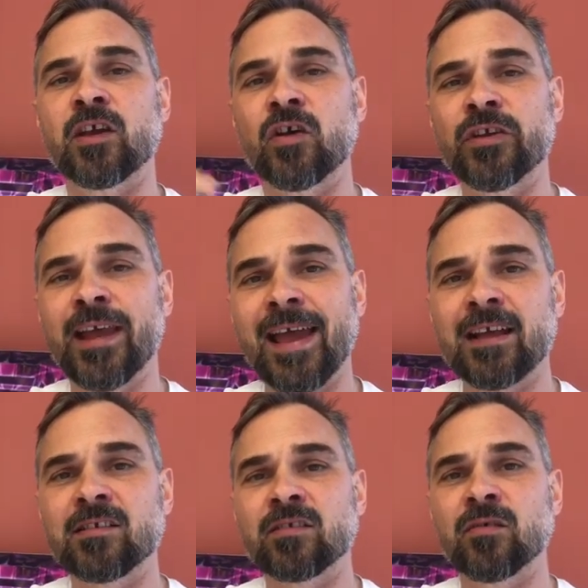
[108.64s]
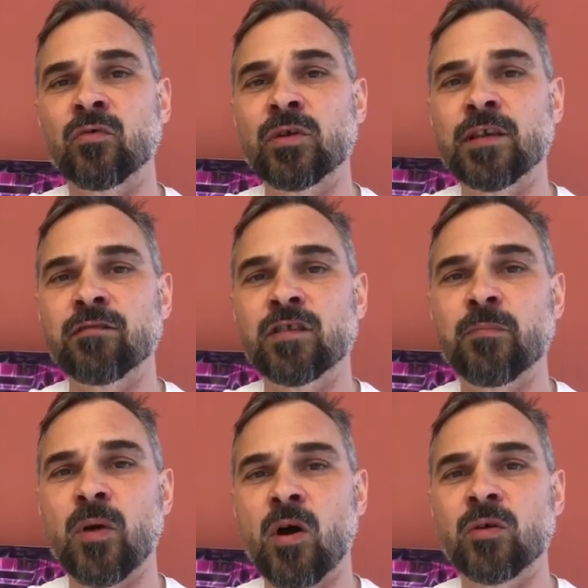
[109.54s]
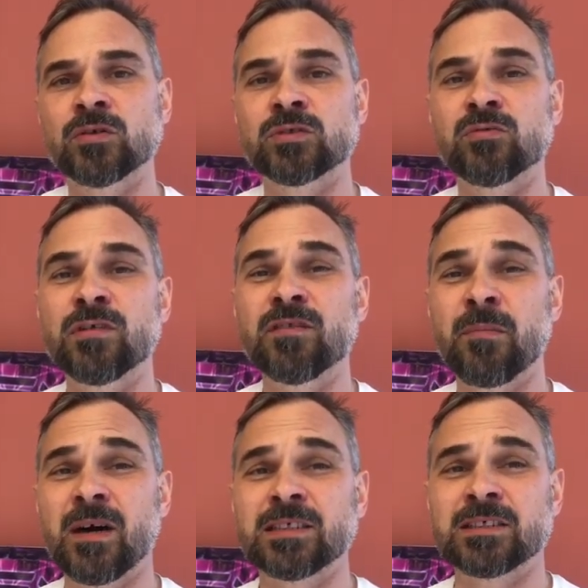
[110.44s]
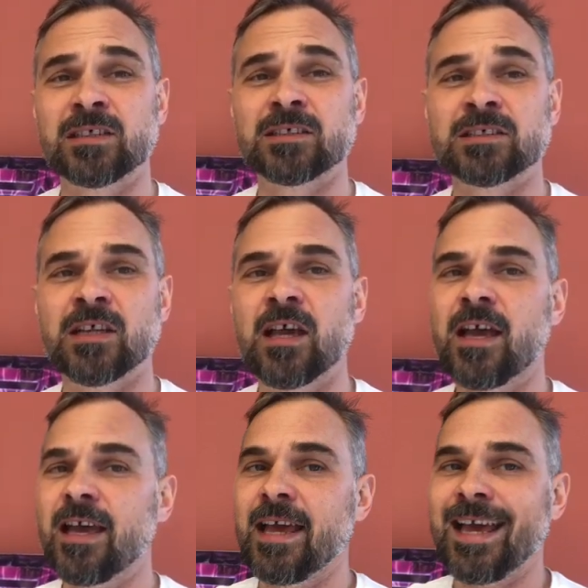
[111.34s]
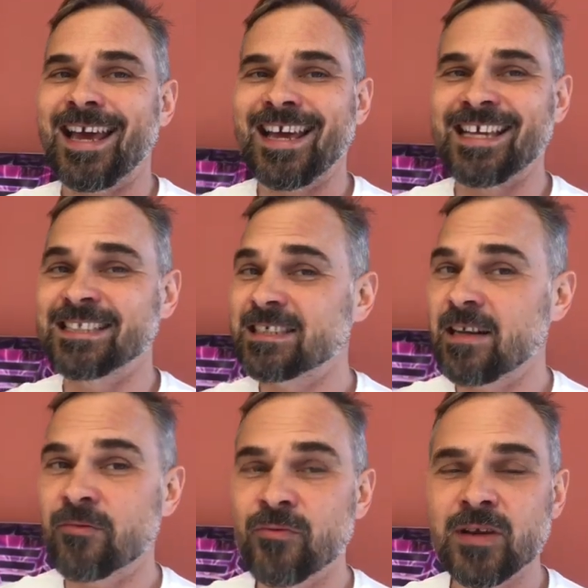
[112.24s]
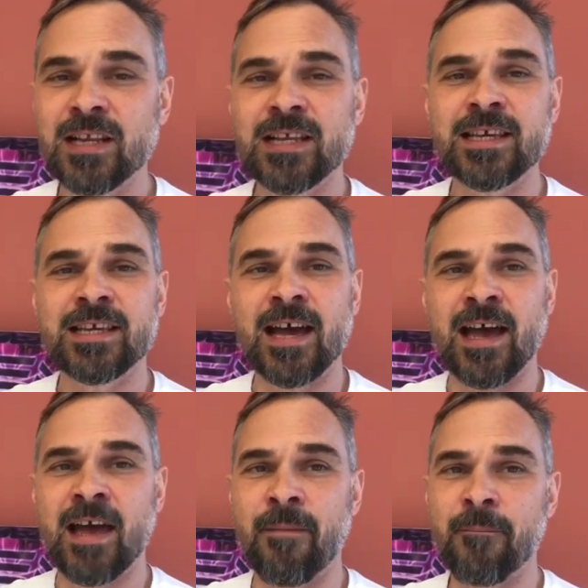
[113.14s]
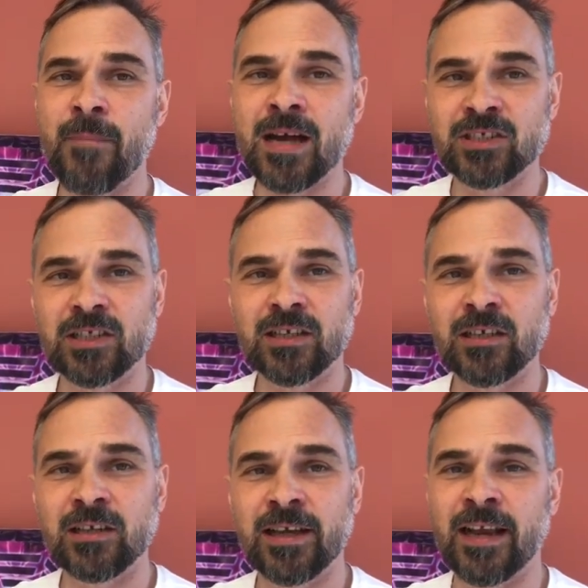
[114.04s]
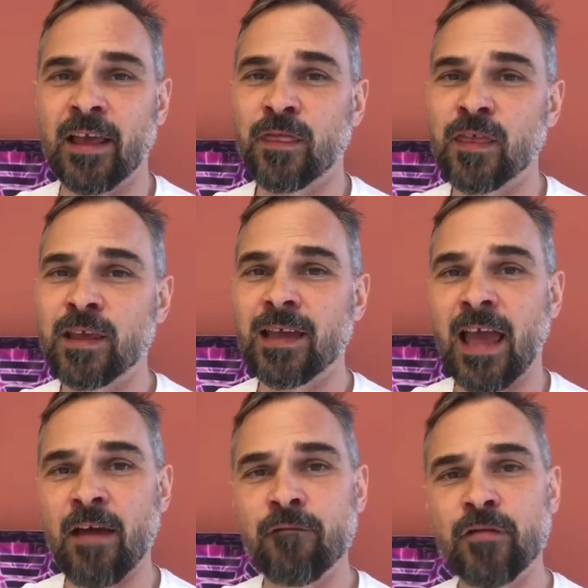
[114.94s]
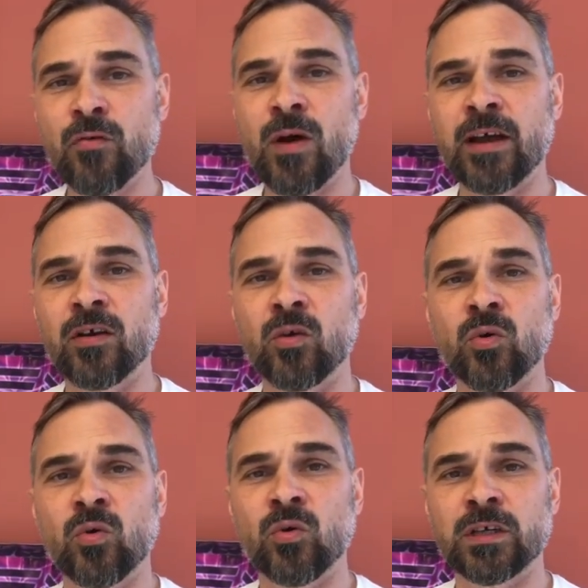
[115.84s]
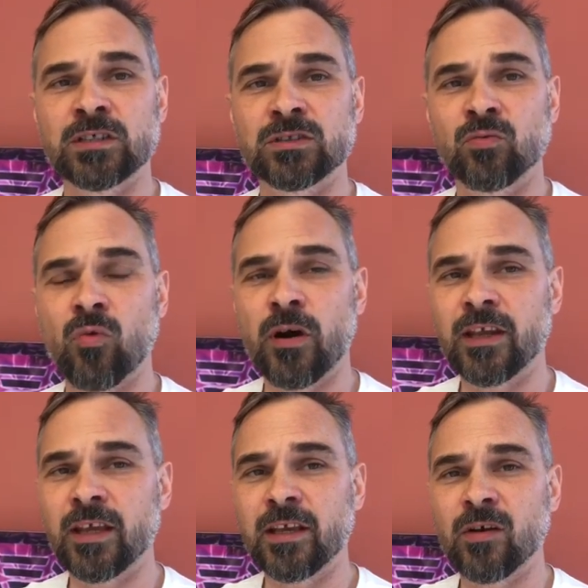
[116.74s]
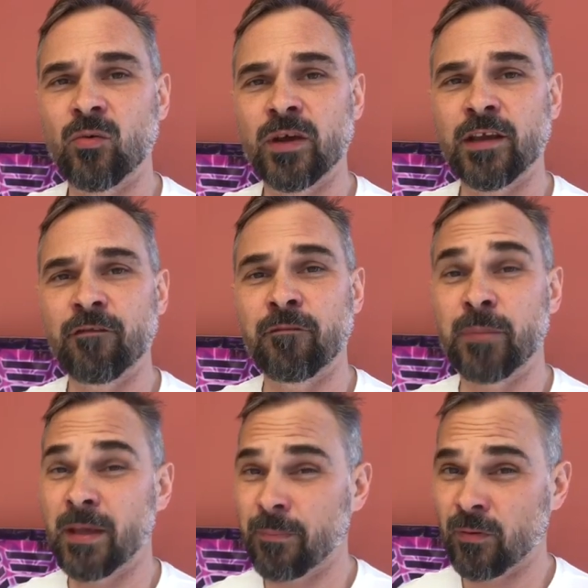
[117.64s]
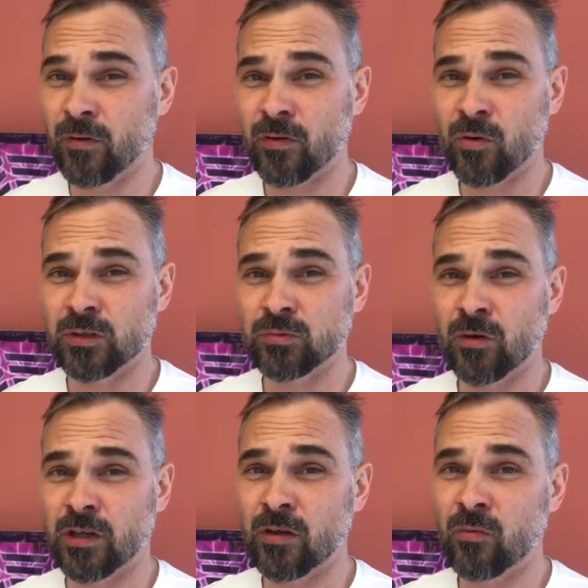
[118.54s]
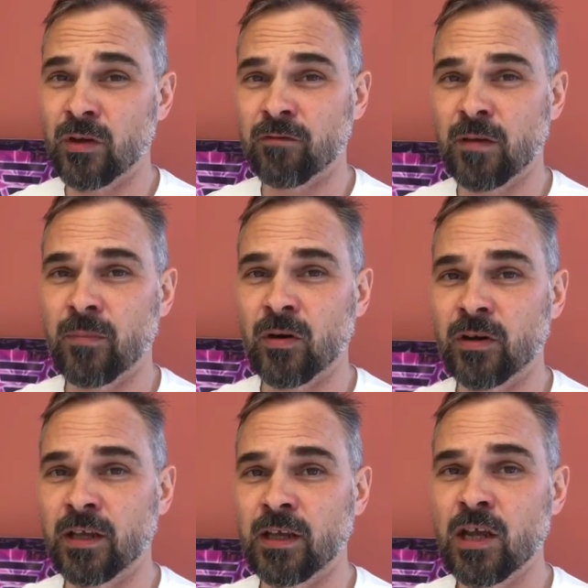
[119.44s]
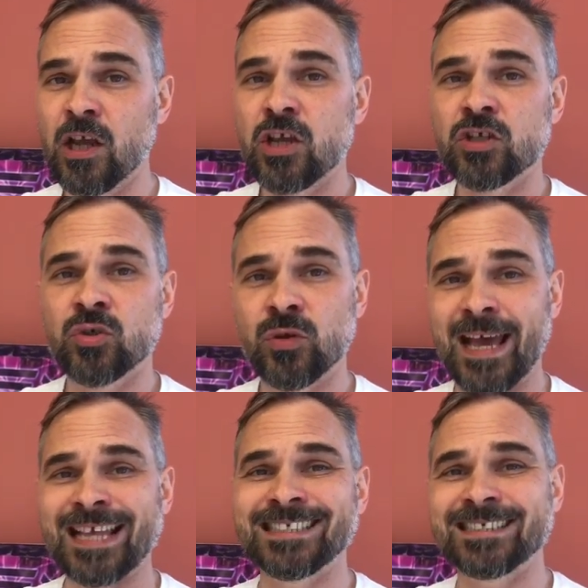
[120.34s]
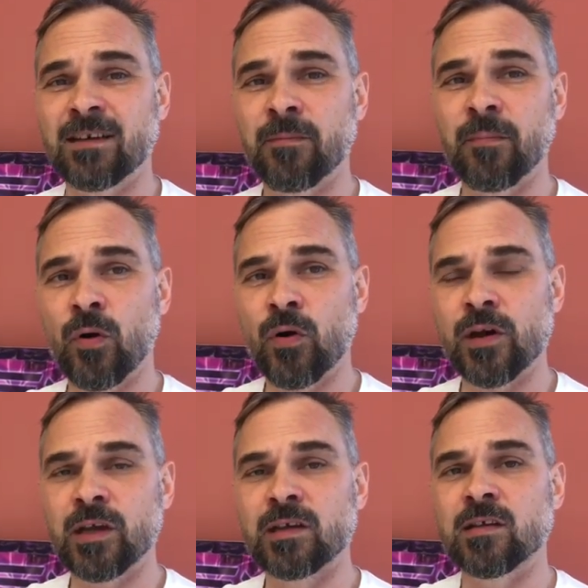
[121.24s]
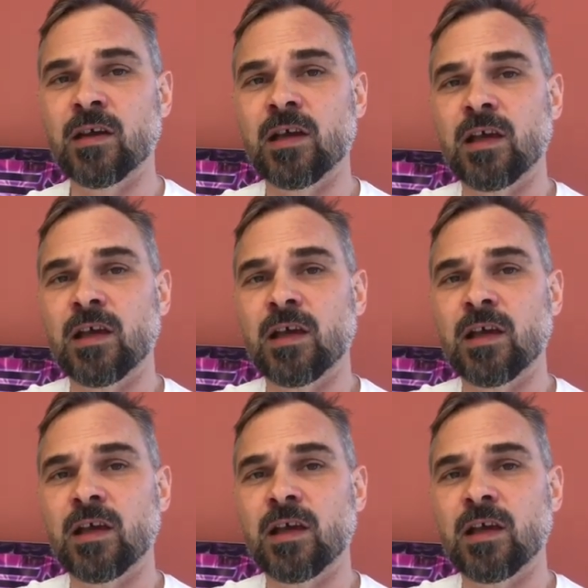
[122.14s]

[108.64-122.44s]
connect with the bones, with the muscles. It's a really magical, and I think everyone who is working with people, who is working with the body, should at some point